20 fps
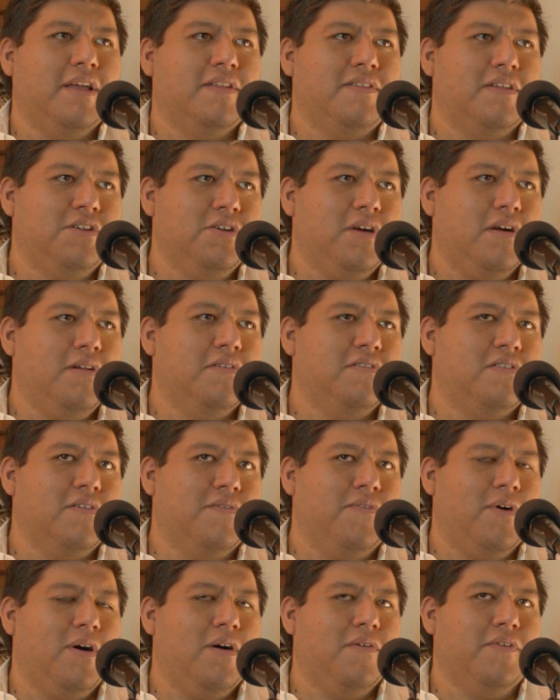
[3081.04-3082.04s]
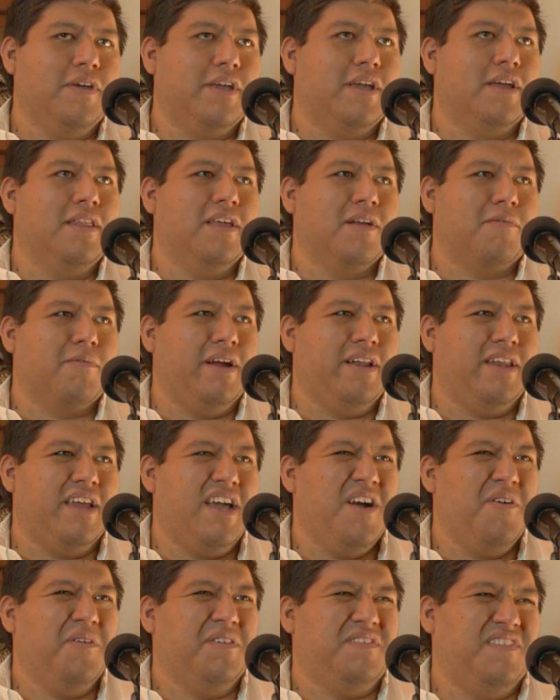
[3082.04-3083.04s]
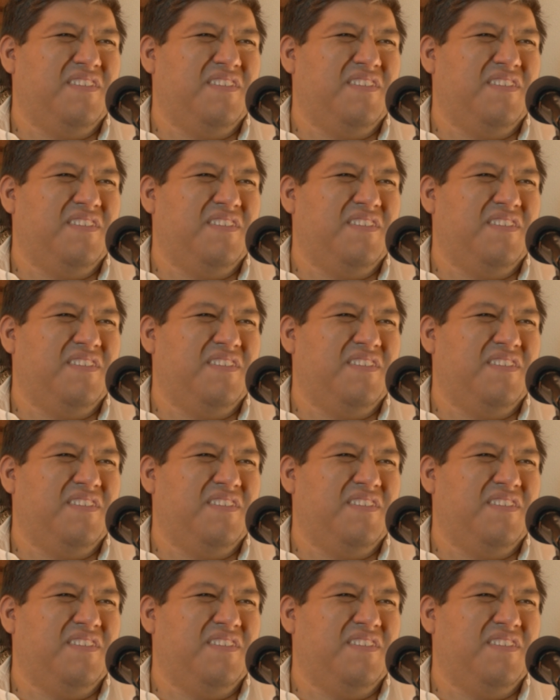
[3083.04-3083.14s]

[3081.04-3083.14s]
the genre is evolving, and like right now, it's